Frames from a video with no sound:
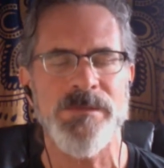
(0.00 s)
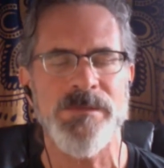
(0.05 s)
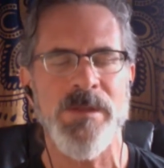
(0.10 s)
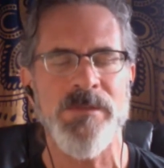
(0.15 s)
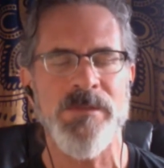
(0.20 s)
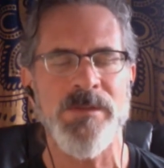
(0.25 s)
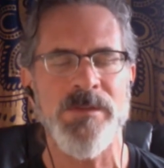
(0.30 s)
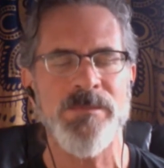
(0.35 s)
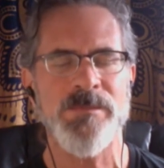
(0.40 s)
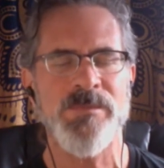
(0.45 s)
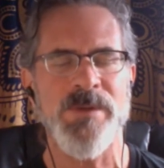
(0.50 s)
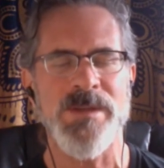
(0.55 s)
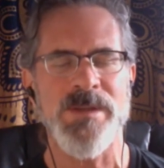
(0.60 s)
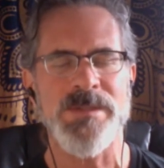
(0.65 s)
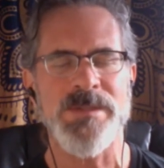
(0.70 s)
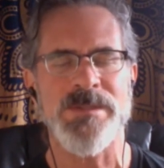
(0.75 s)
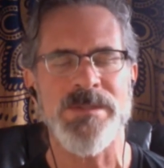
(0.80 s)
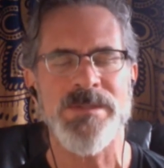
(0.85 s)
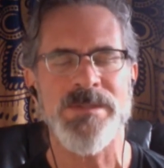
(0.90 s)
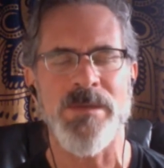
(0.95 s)
loving
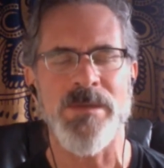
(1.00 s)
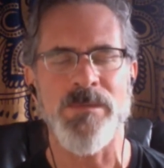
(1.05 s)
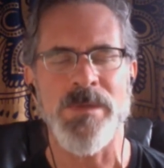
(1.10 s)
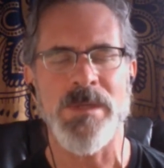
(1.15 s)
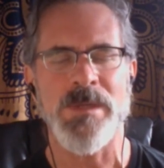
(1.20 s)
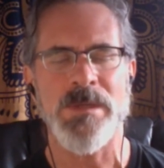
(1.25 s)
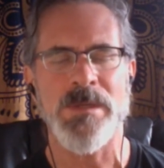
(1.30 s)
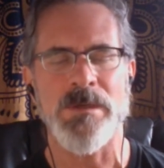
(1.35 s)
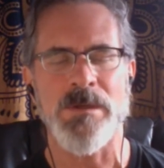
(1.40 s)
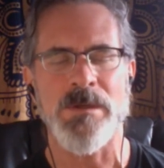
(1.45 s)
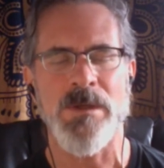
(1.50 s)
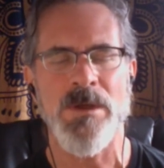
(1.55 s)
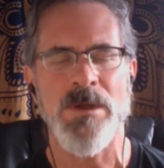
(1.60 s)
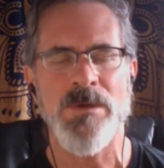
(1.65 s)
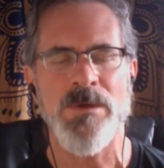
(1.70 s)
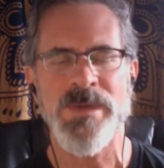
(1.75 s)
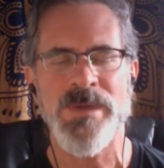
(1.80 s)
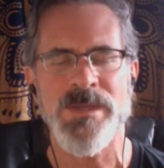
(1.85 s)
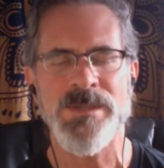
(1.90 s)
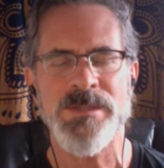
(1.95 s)
presence that we can
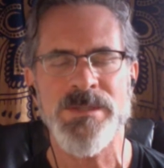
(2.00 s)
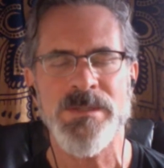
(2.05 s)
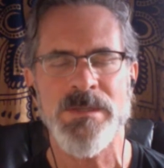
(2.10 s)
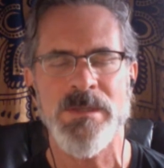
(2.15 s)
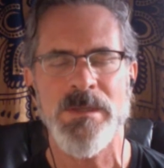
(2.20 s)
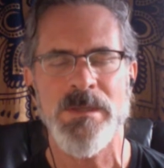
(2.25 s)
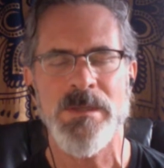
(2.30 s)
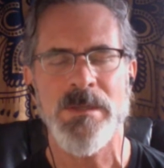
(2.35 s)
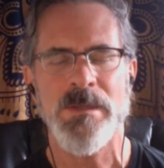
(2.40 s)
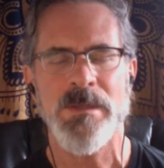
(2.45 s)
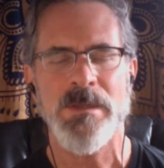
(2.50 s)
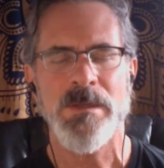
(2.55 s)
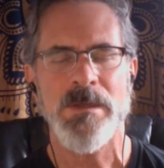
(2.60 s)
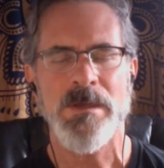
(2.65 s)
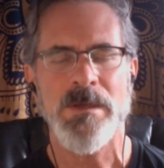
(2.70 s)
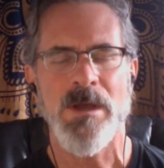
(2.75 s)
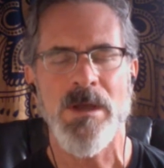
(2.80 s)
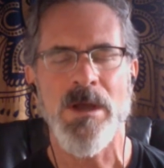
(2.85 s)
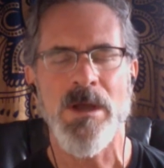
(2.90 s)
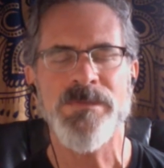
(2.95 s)
always
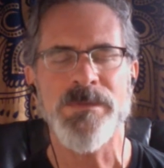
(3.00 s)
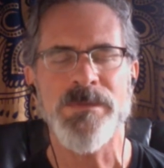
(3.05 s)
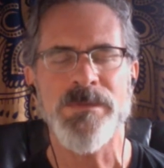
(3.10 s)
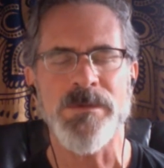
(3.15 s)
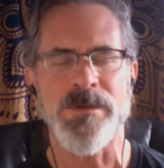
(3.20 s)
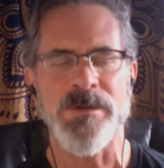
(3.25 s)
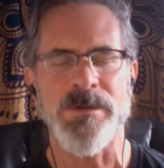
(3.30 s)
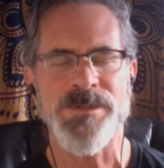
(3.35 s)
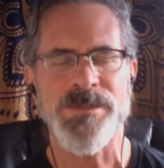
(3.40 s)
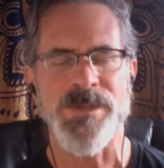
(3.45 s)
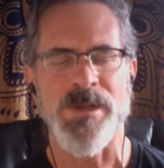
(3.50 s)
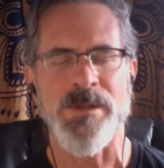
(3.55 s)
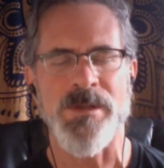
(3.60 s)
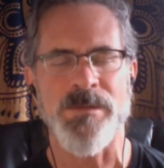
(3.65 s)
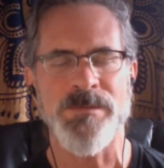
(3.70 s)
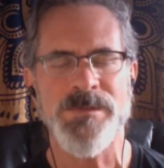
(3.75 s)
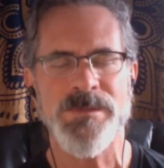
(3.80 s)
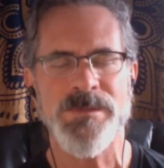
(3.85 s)
offer ourselves.